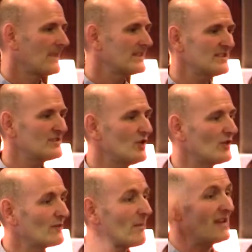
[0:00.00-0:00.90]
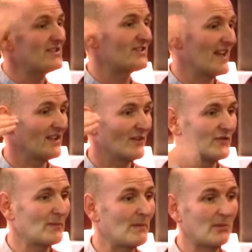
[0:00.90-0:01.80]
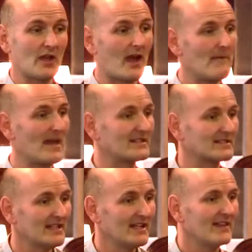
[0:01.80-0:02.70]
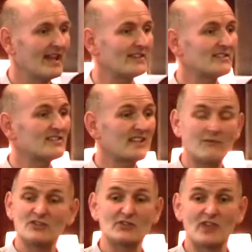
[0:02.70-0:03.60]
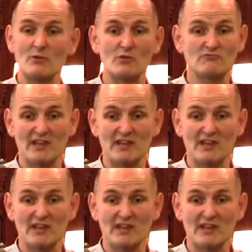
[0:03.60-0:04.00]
This is not the mindset of the people that I met. They had discovered that they were